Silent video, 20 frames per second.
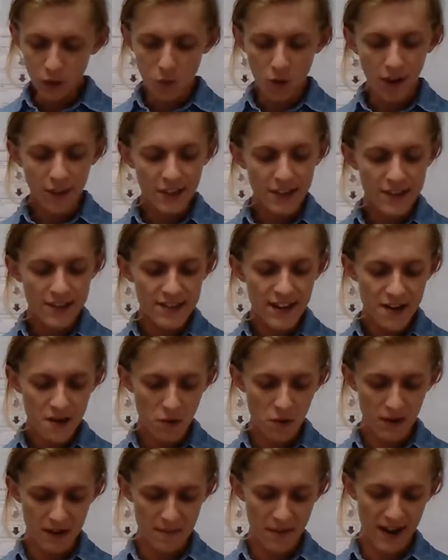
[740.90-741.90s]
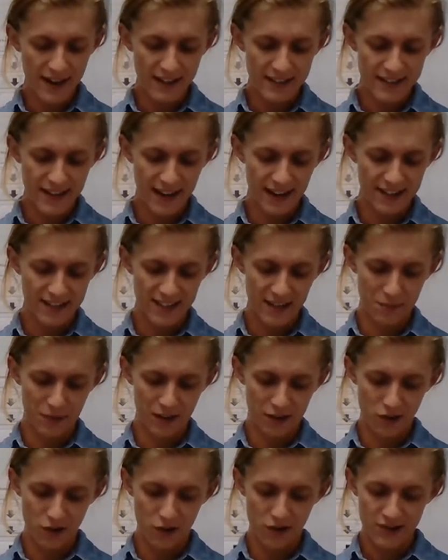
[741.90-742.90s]
While the consent order may contain
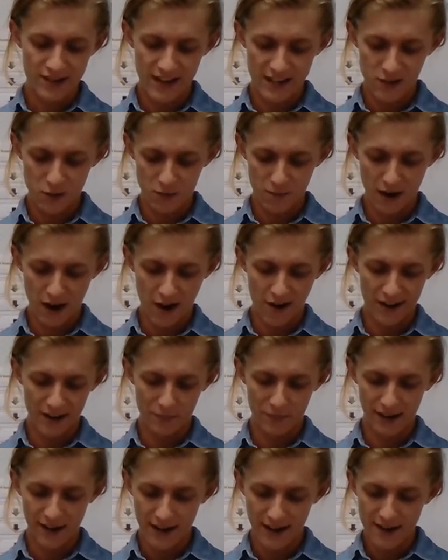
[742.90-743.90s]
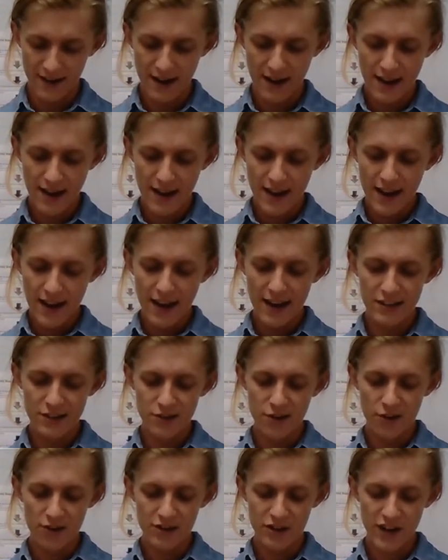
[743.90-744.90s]
similar content to a parenting plan, it is
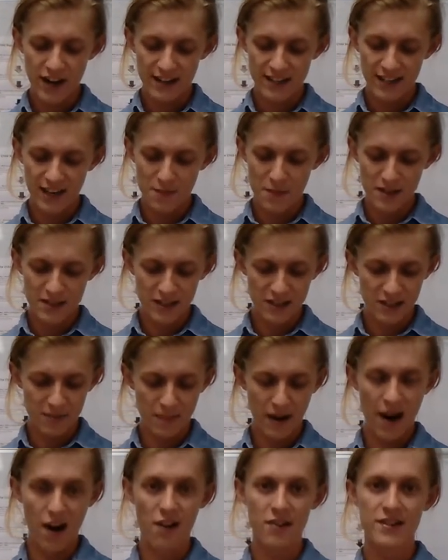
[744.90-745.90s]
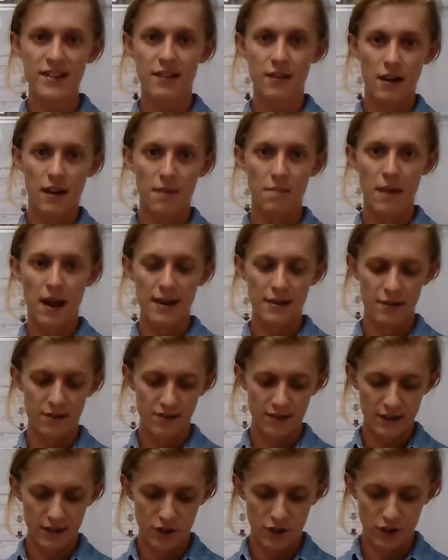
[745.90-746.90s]
not just limited to parenting and
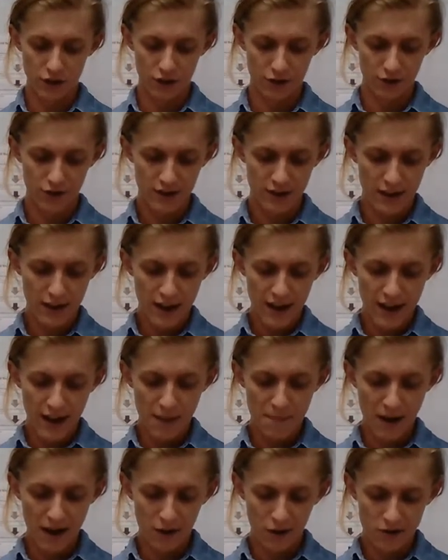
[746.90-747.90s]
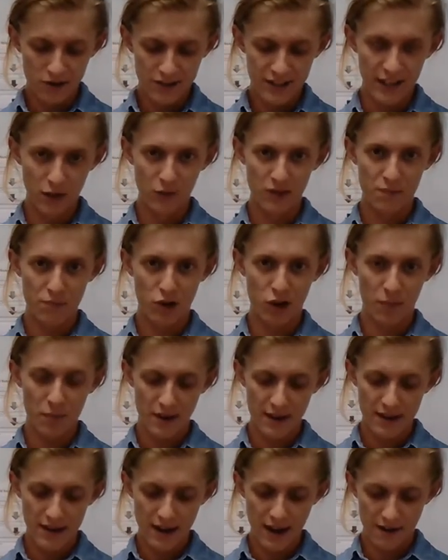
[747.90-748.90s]
maintenance issues. It may also deal with
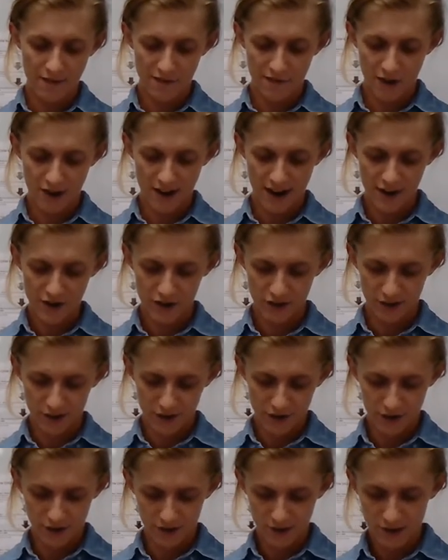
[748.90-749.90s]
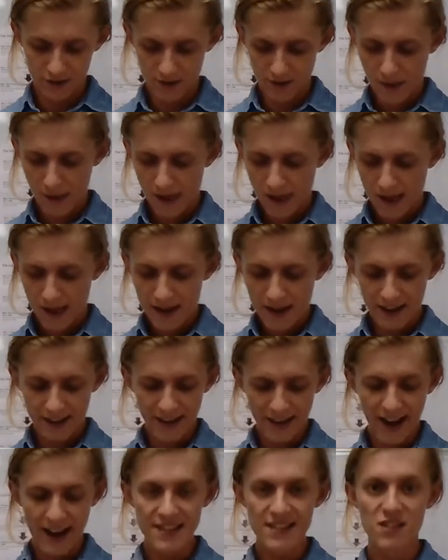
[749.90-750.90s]
property and financial issues.
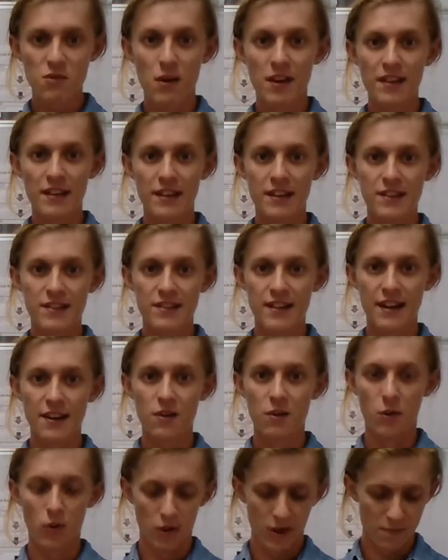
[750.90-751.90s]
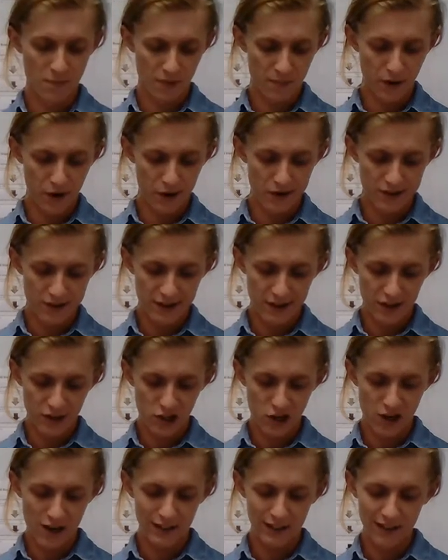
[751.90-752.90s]
In cases where the consent order proposes that a
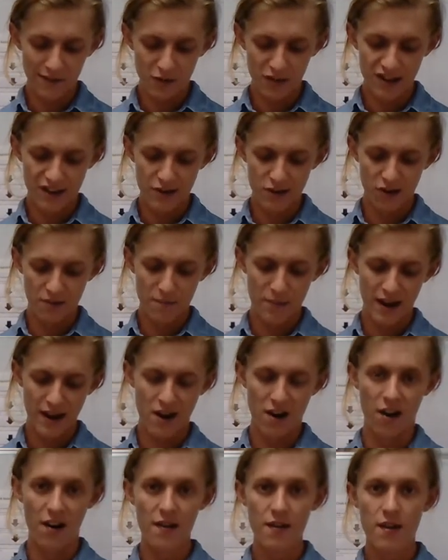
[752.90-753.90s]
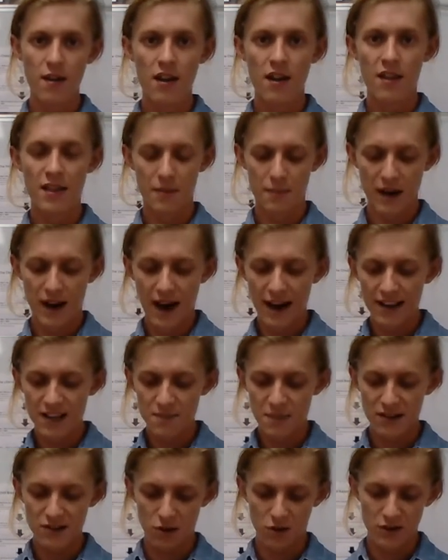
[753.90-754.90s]
child live with a non-parent, the
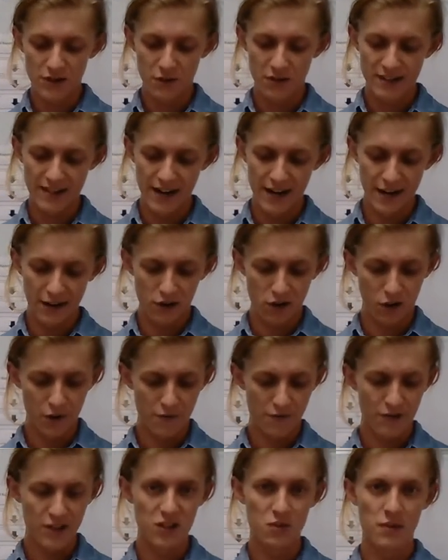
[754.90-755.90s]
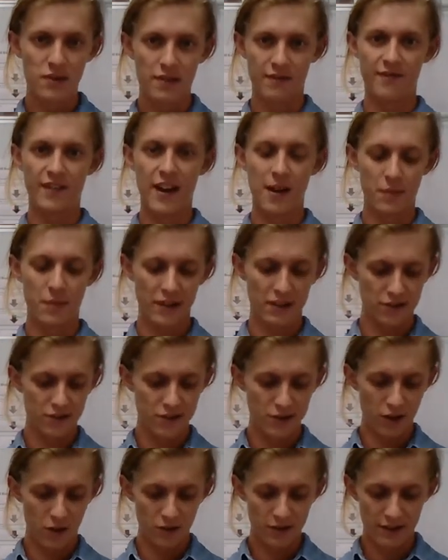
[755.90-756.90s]
parties must also attend a conference with the family
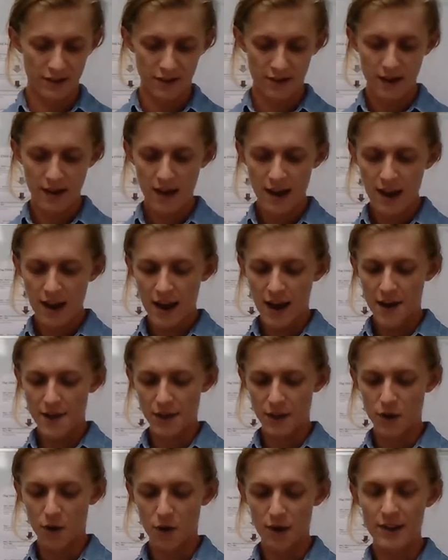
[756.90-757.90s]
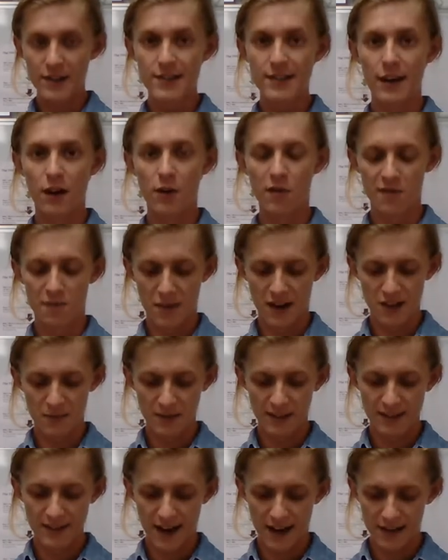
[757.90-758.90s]
consultant, and the court itself must
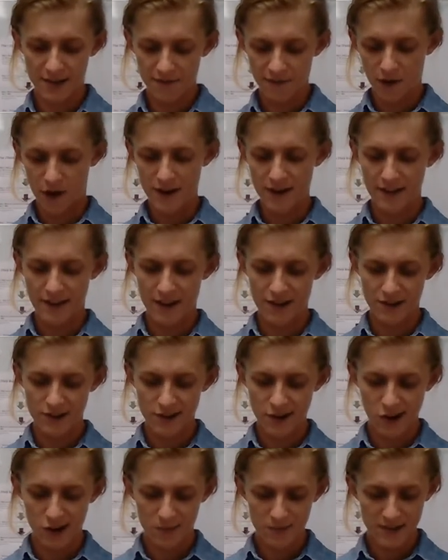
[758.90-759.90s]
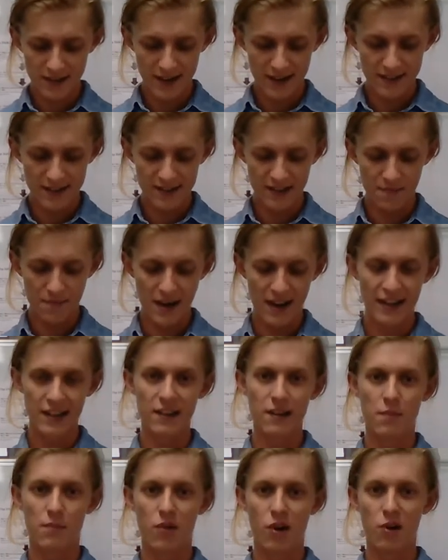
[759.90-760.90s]
be satisfied that there are circumstances that make
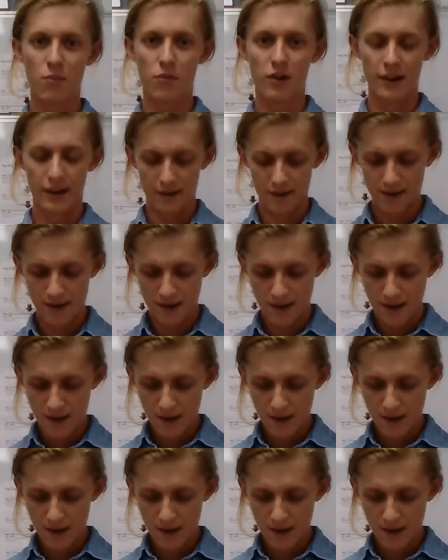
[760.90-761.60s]
it appropriate.